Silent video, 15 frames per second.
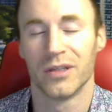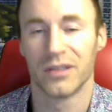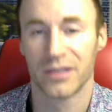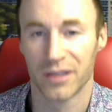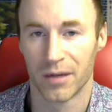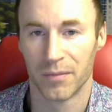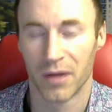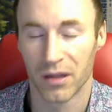And
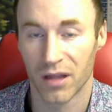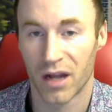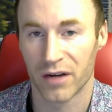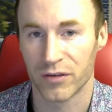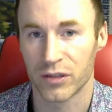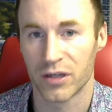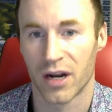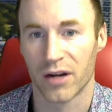a lot
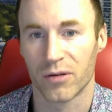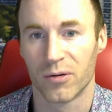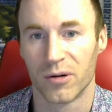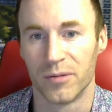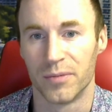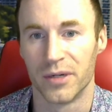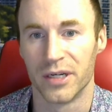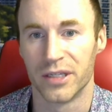of strata
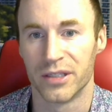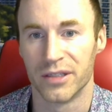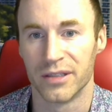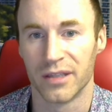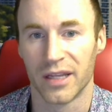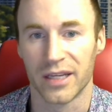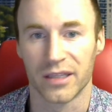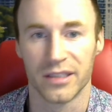
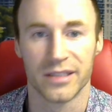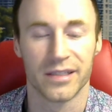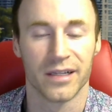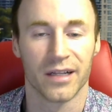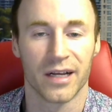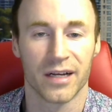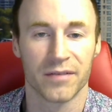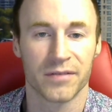corporations likely
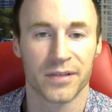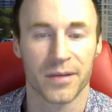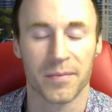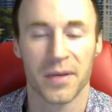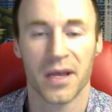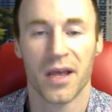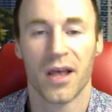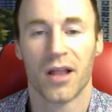still have some
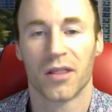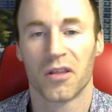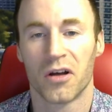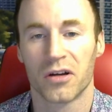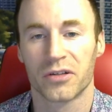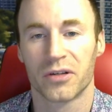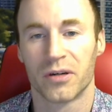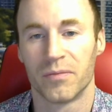
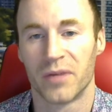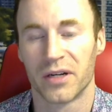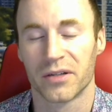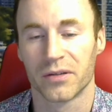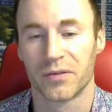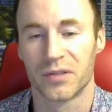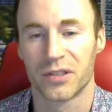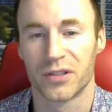long-term
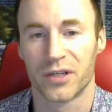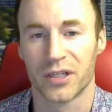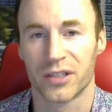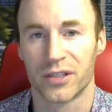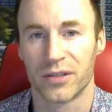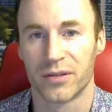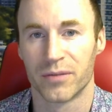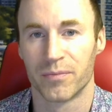rental
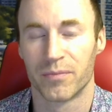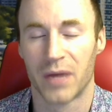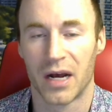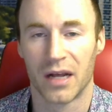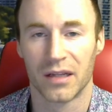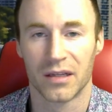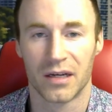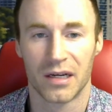restriction
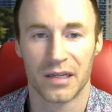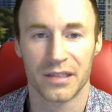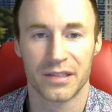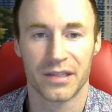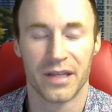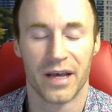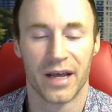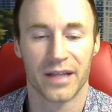bylaws
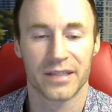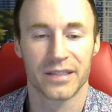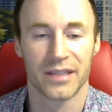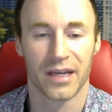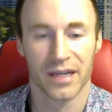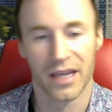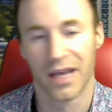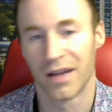that,
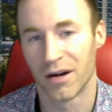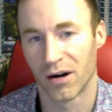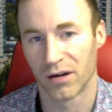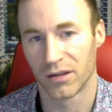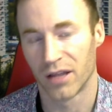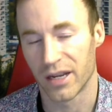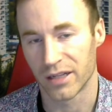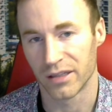again, are
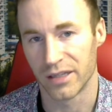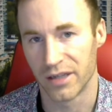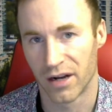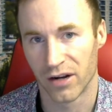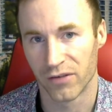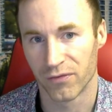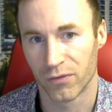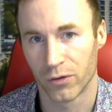likely
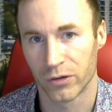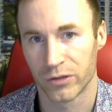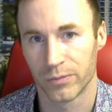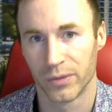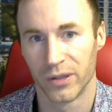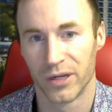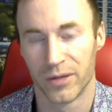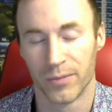not
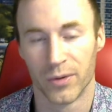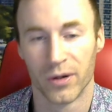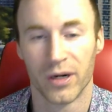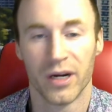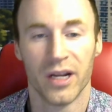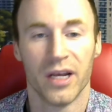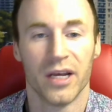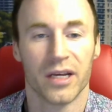enforceable anymore,
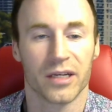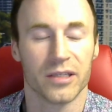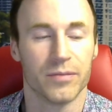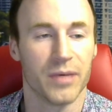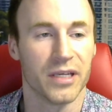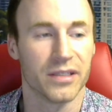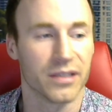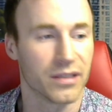because
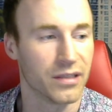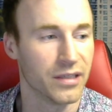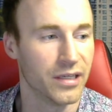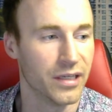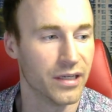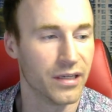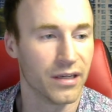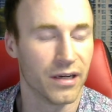basically